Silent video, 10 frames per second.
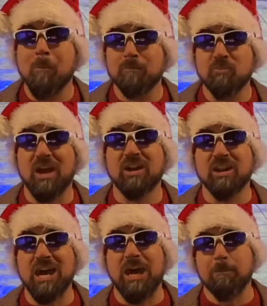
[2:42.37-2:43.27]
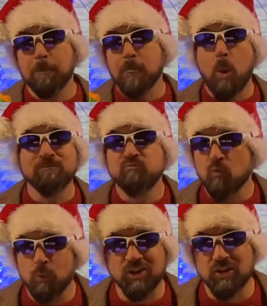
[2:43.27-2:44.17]
Not gonna lie,
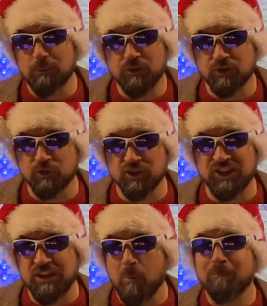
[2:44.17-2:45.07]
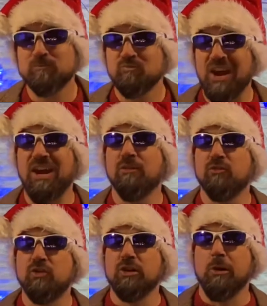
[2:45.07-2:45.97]
when it comes to this cookie, I have
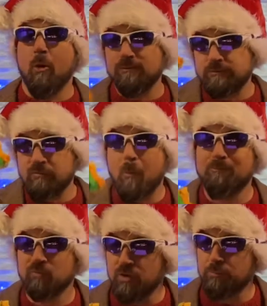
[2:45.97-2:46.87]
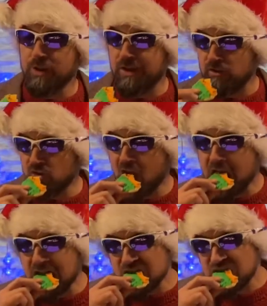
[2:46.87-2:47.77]
zero complaints.
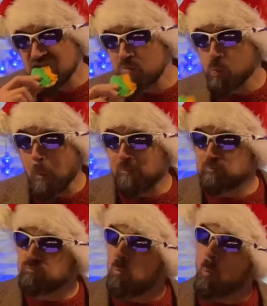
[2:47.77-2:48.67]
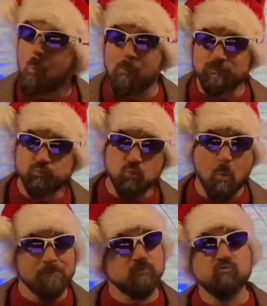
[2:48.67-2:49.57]
Mmm.
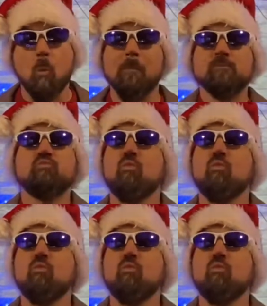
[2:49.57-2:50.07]
All